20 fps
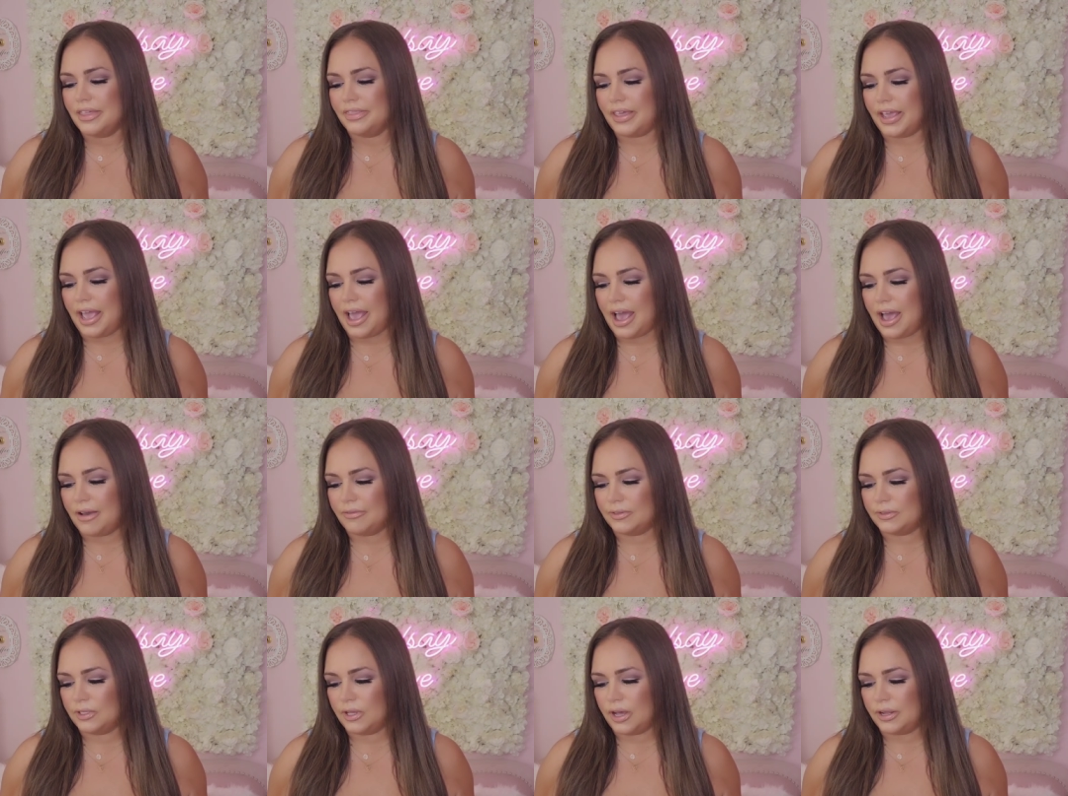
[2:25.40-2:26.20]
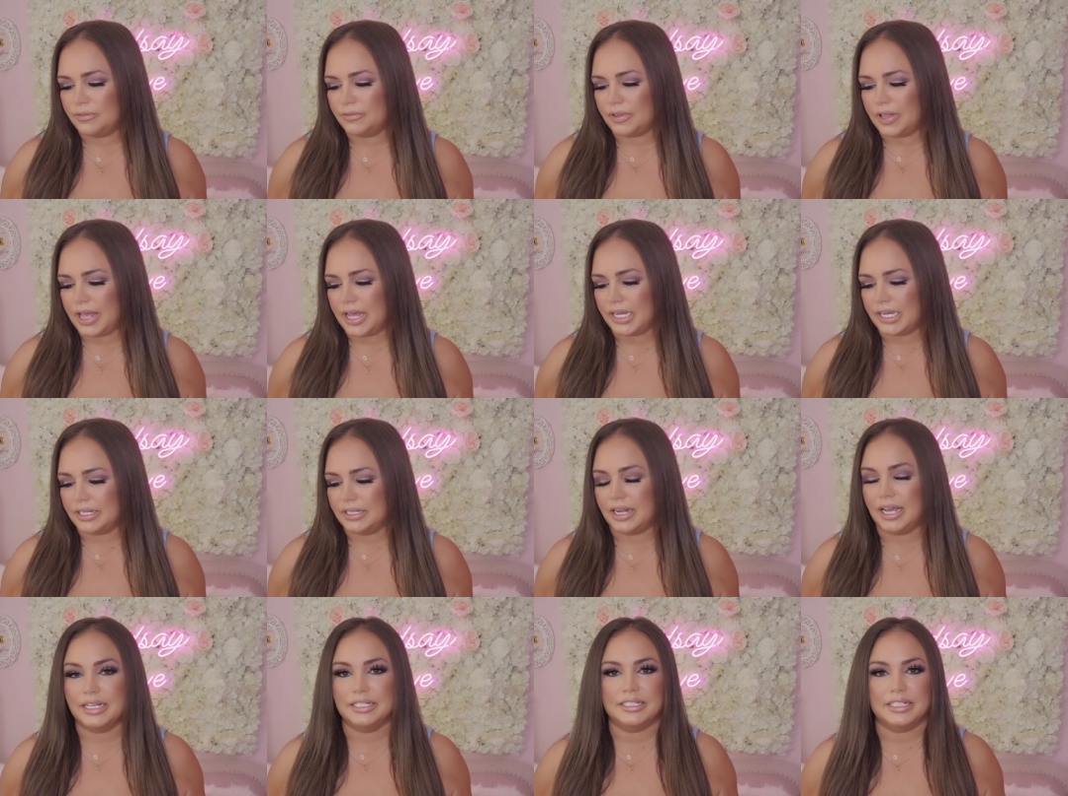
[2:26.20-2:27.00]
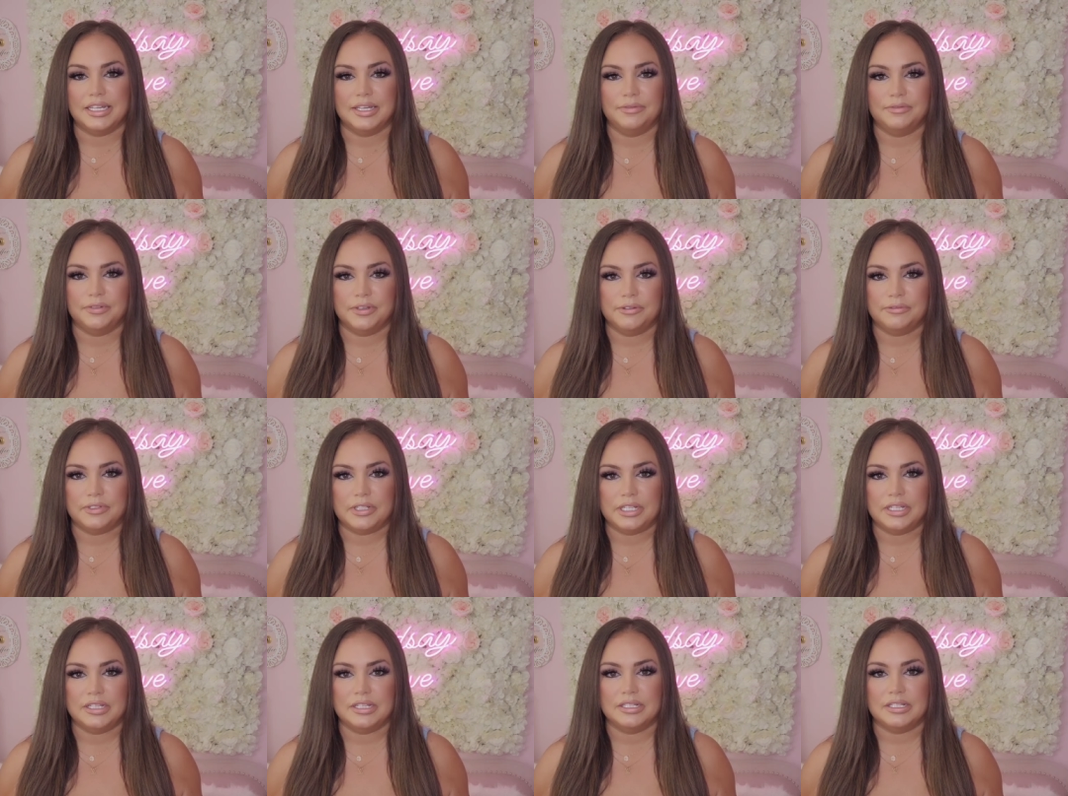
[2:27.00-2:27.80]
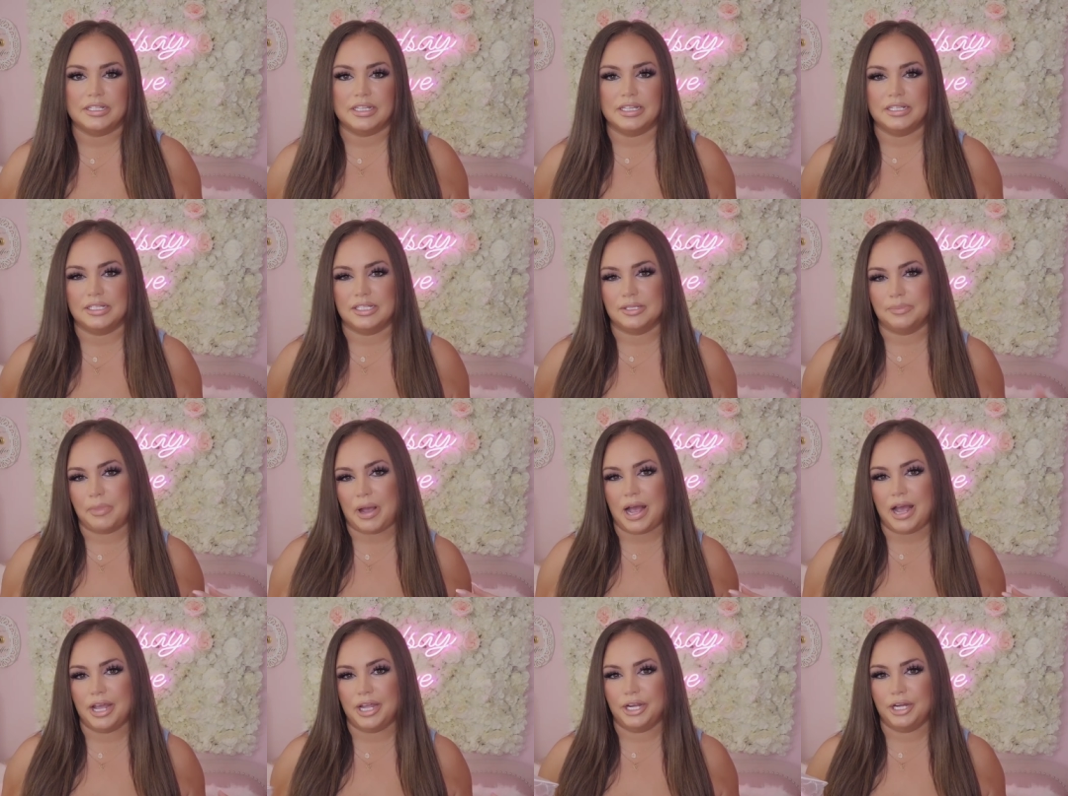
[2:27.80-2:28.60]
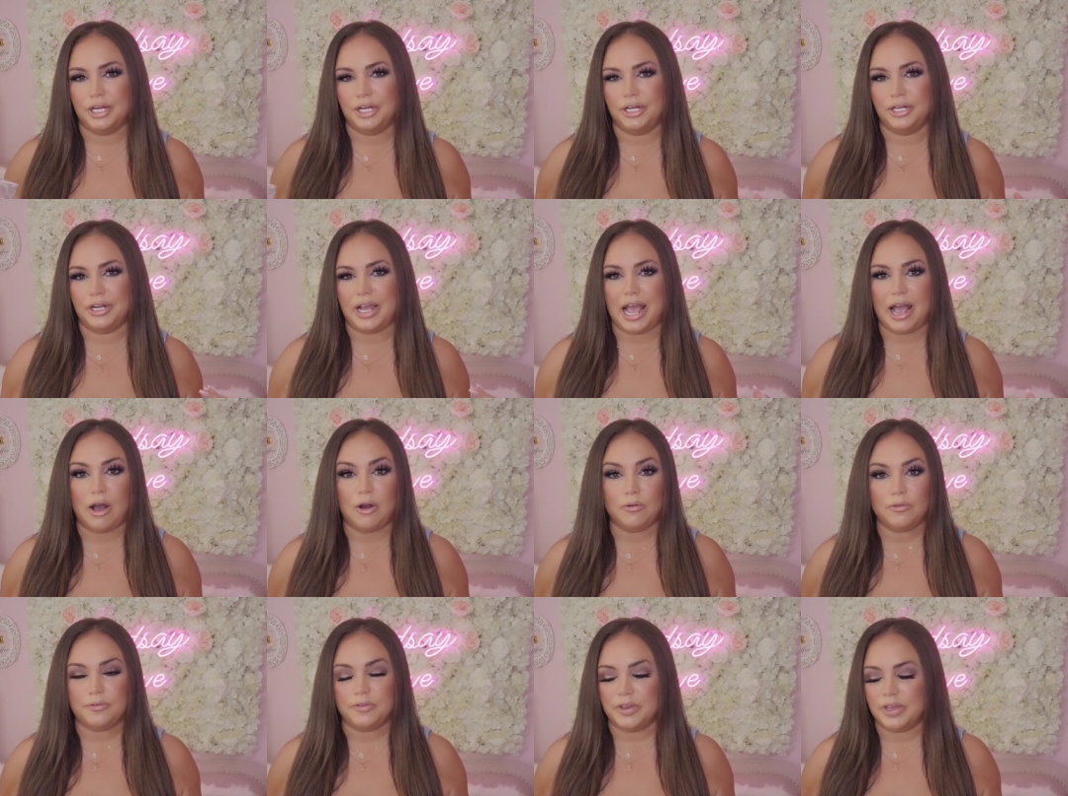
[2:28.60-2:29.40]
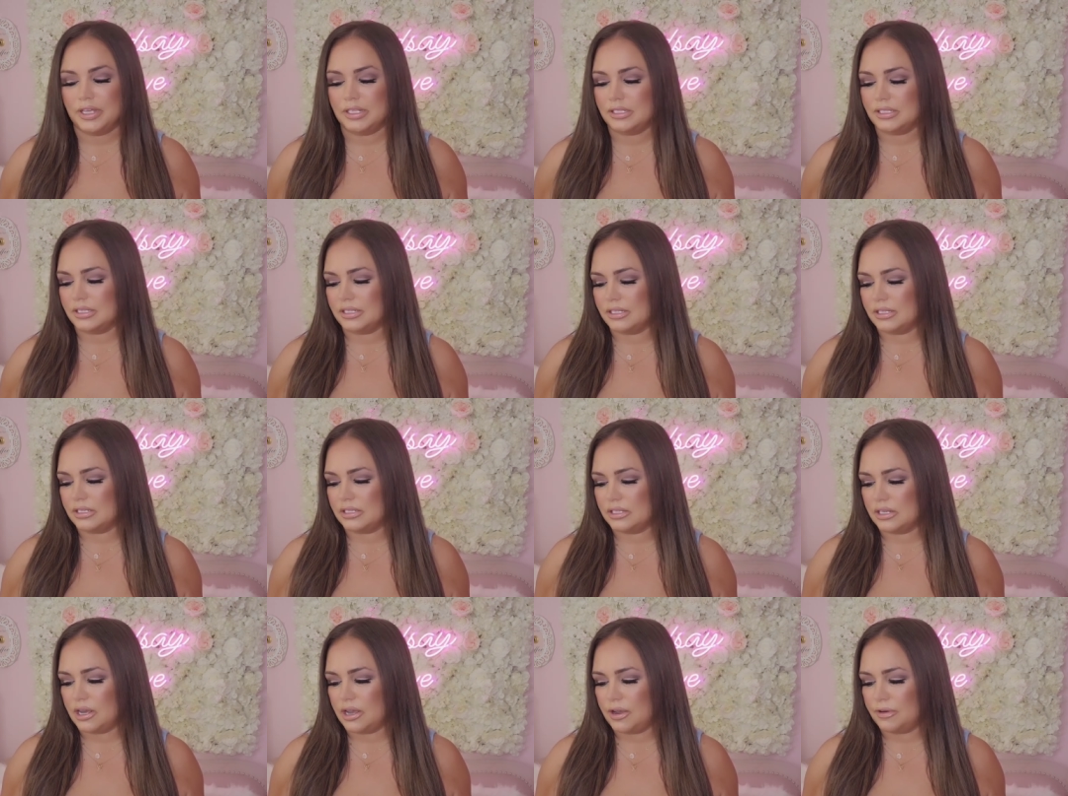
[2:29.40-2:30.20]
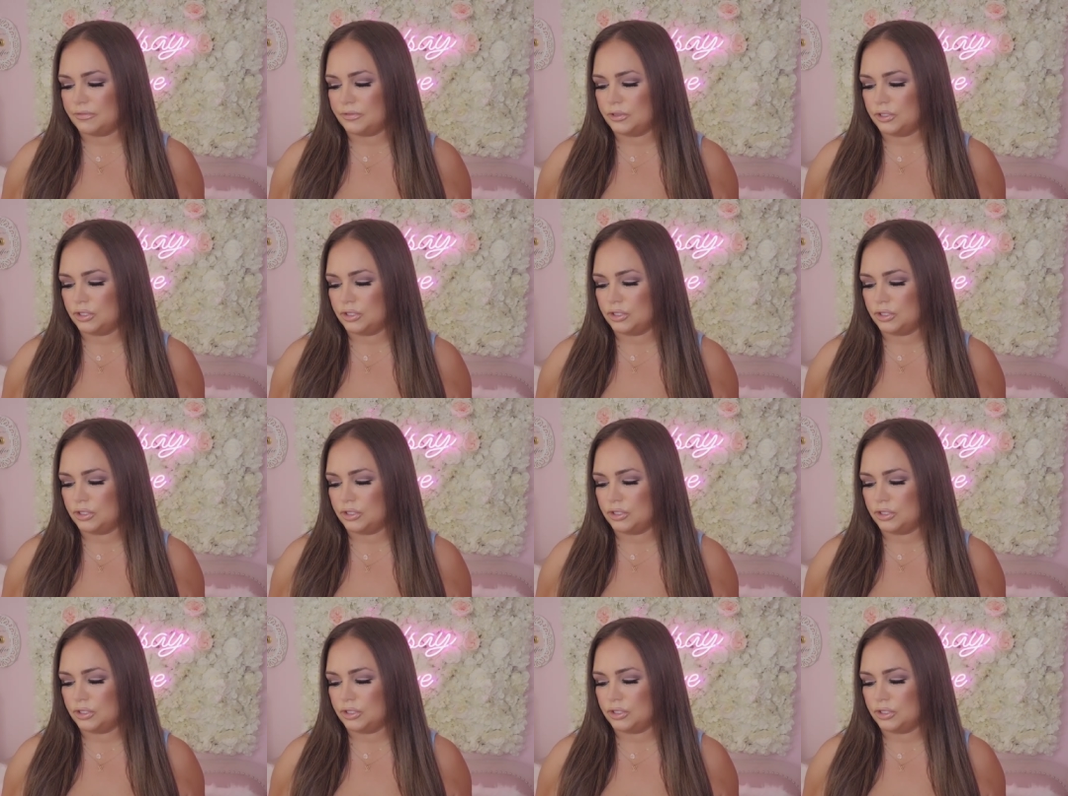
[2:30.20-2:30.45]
They have a lot of like 1950s inspired outfits and stuff.